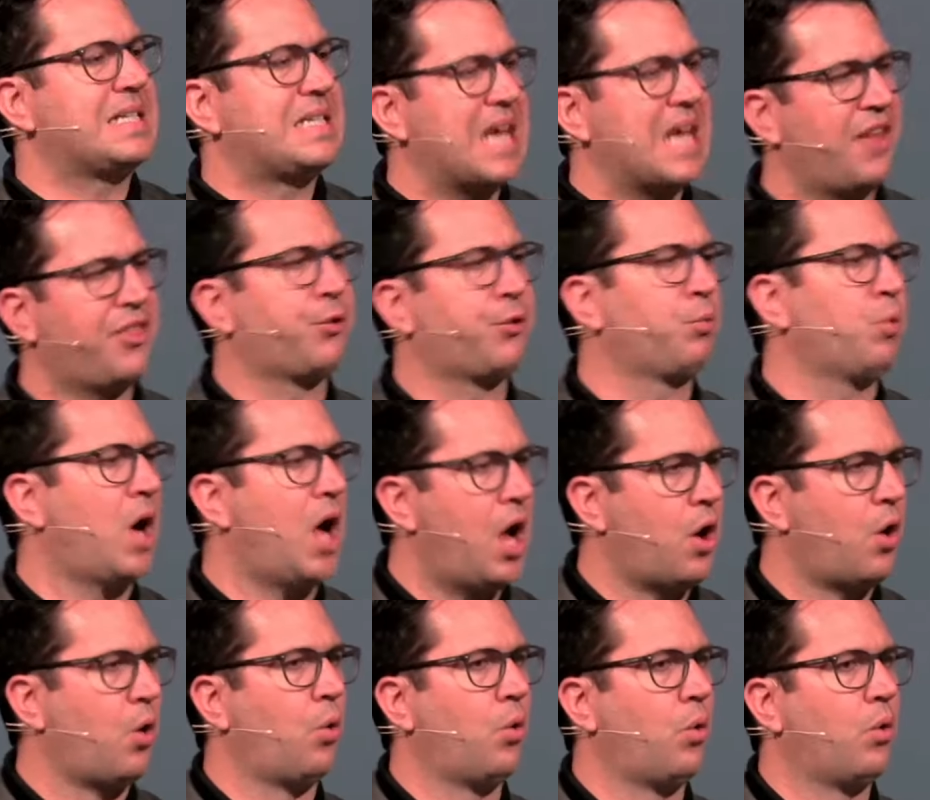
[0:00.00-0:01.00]
death
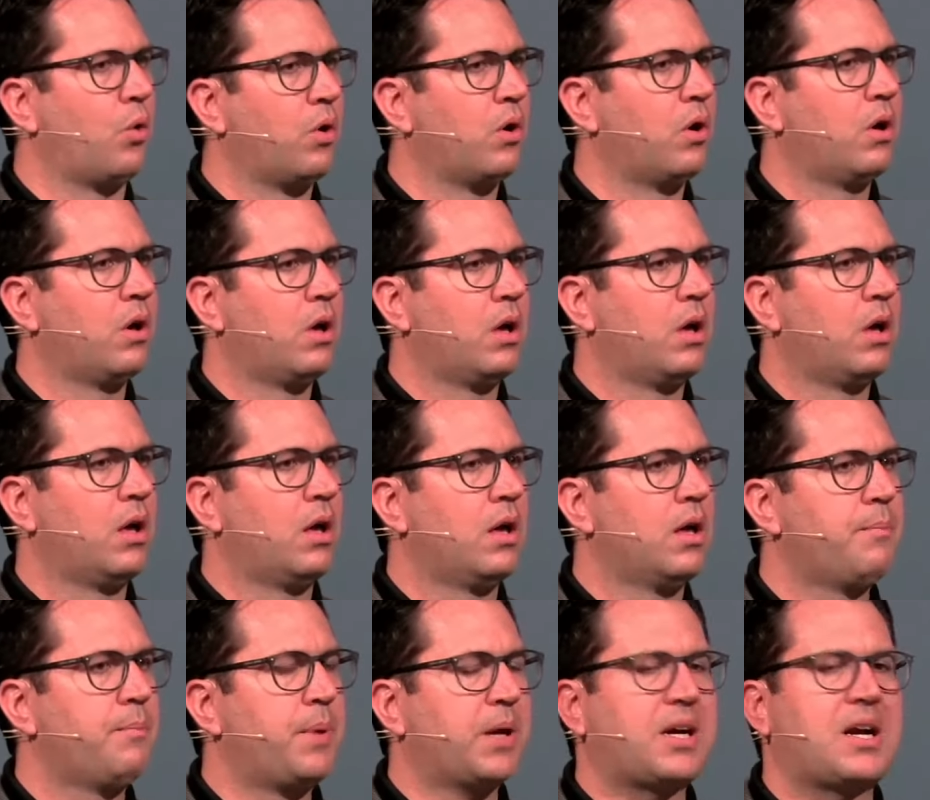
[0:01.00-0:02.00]
row
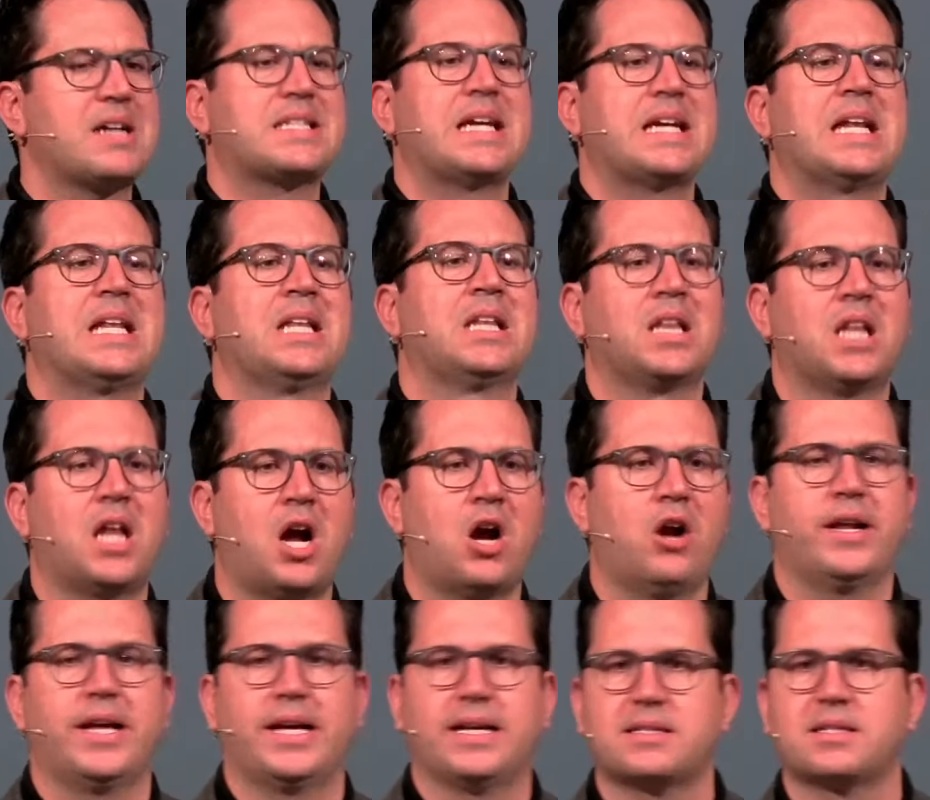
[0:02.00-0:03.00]
because they didn't learn
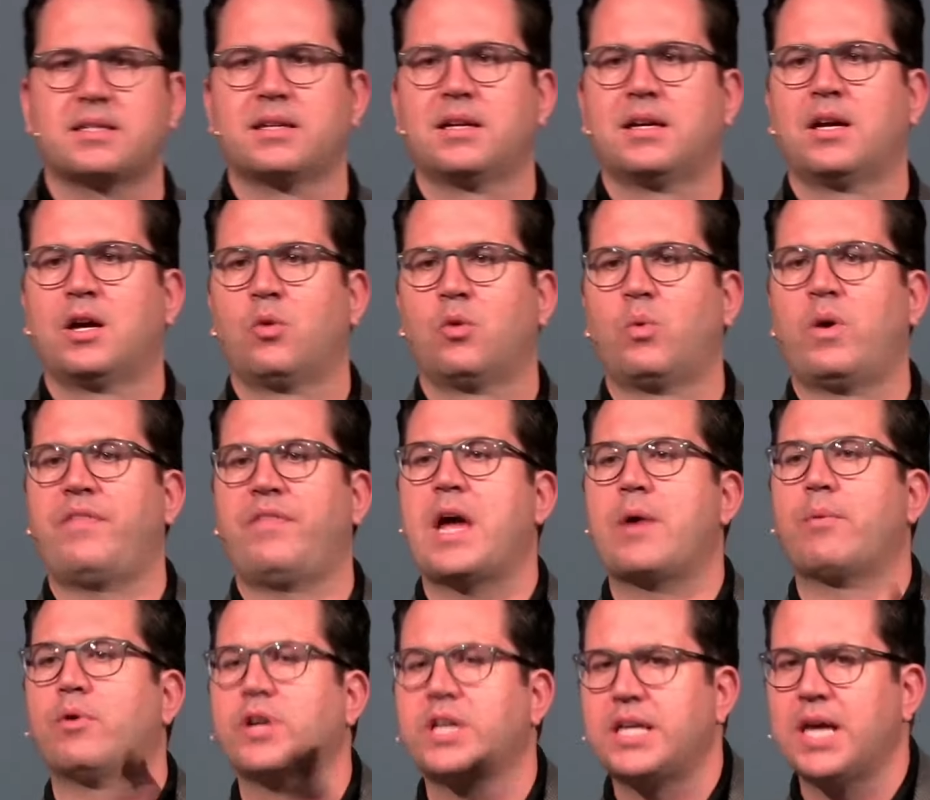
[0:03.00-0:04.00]
it when they
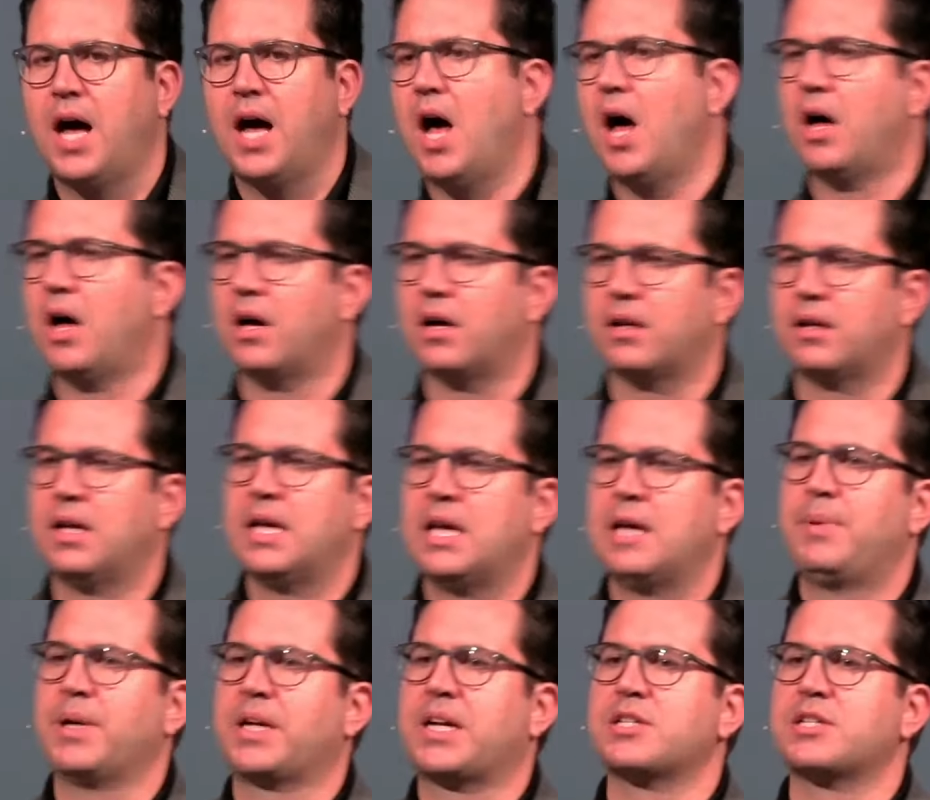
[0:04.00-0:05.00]
were young
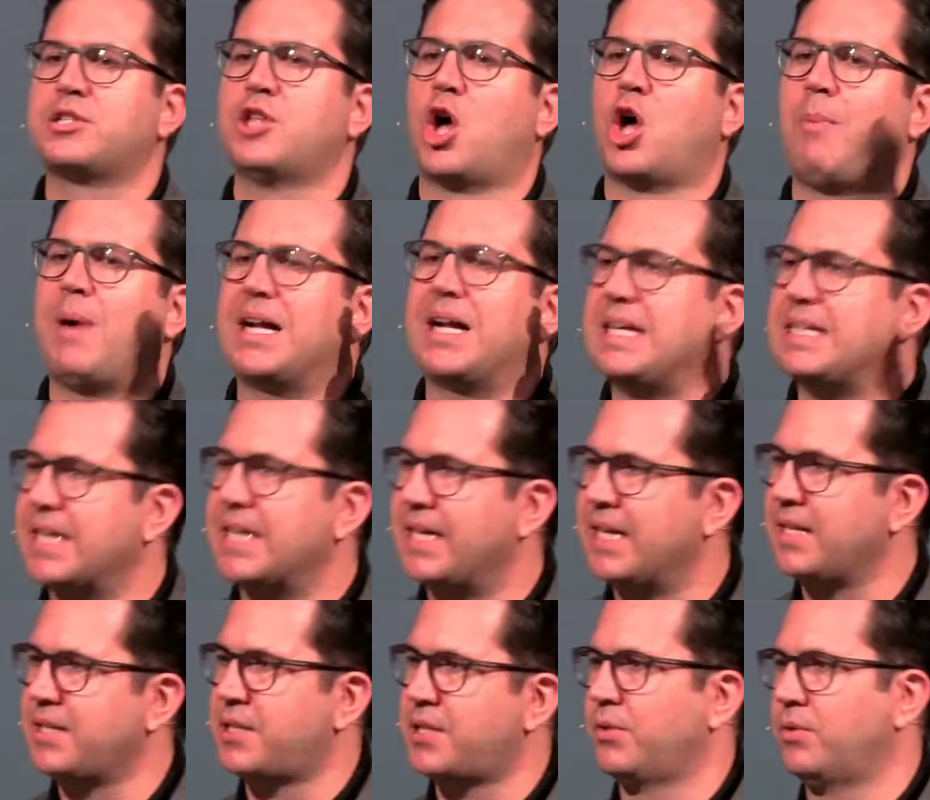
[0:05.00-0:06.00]
because nobody did
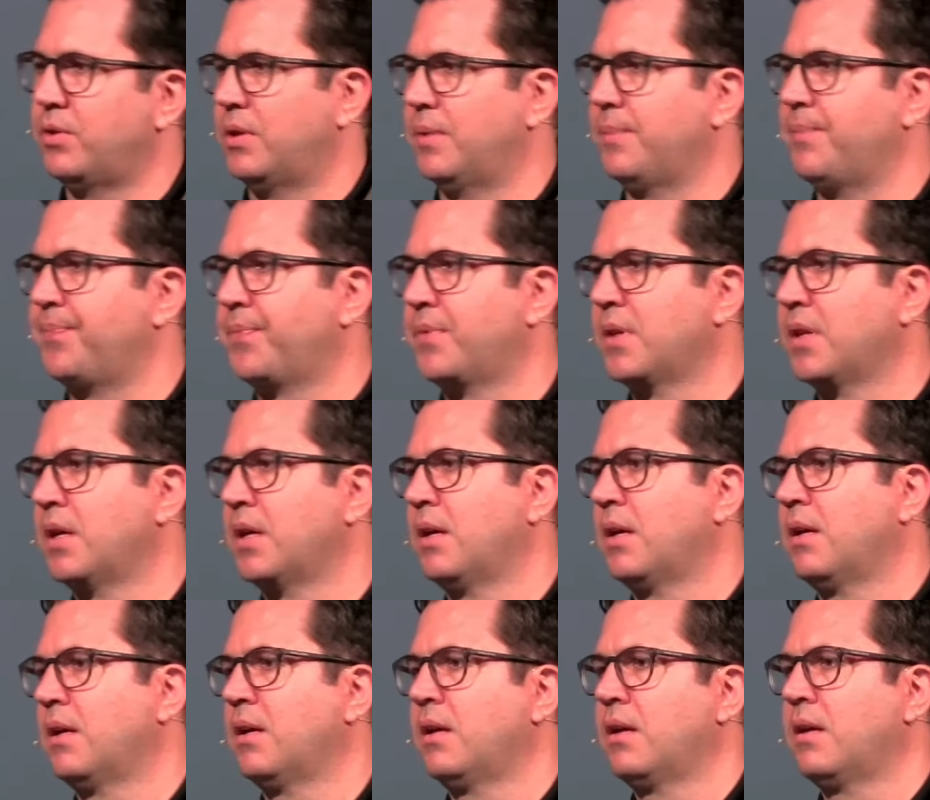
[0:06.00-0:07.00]
it to them.
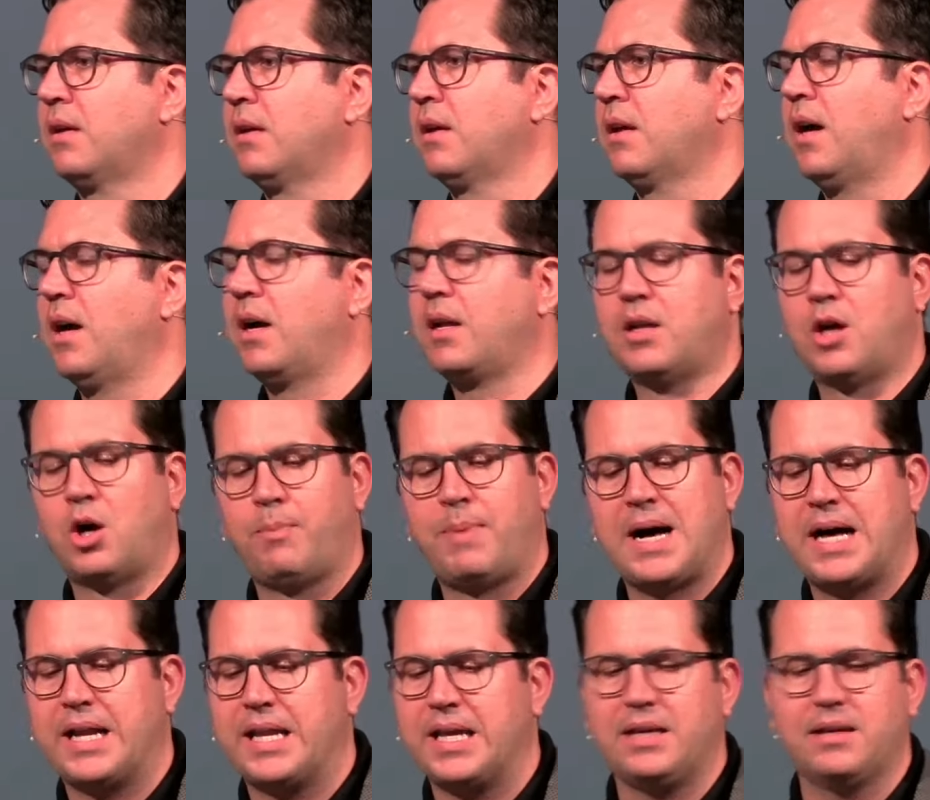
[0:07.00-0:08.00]

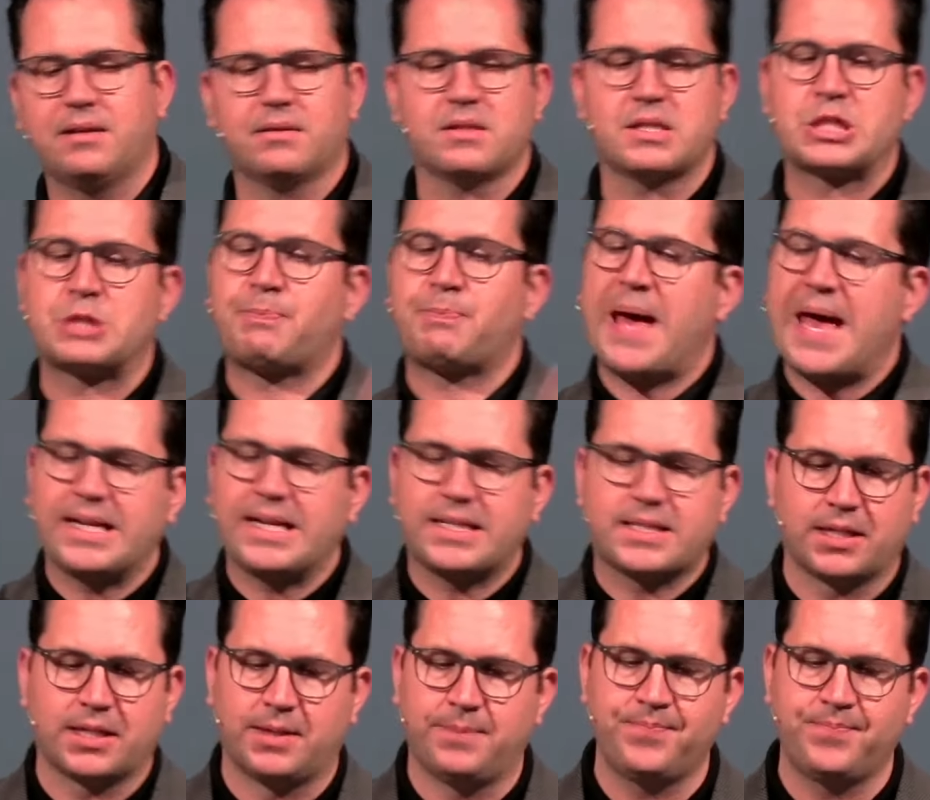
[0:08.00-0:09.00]
Nobody spanked
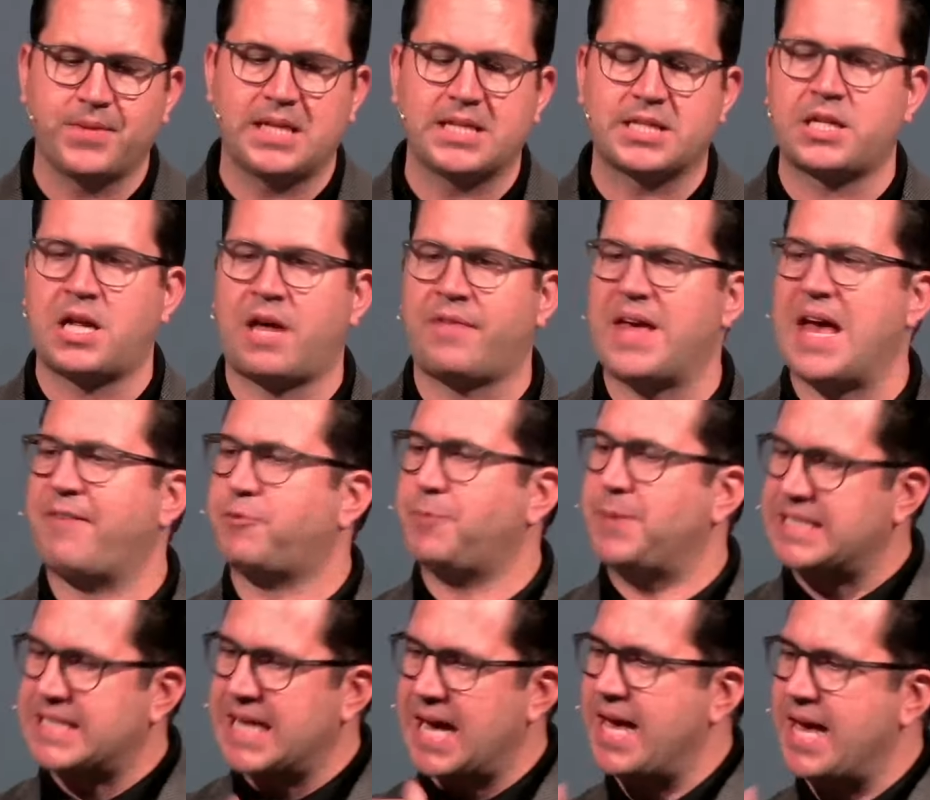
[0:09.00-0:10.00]
them, and so now they have to be
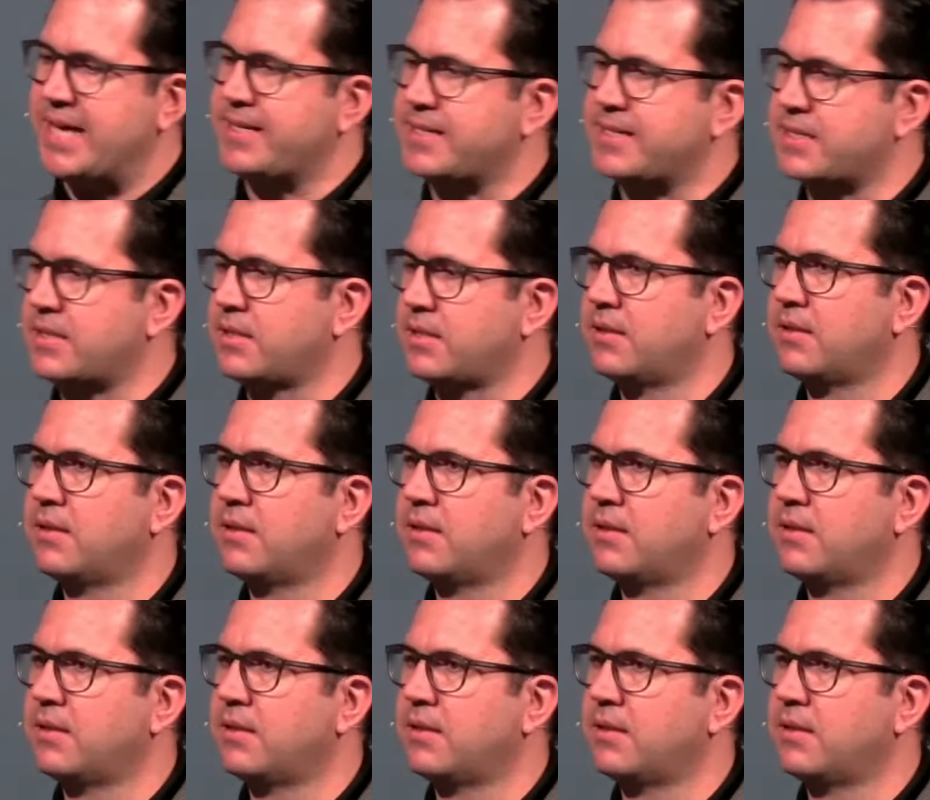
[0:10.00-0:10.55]
tased.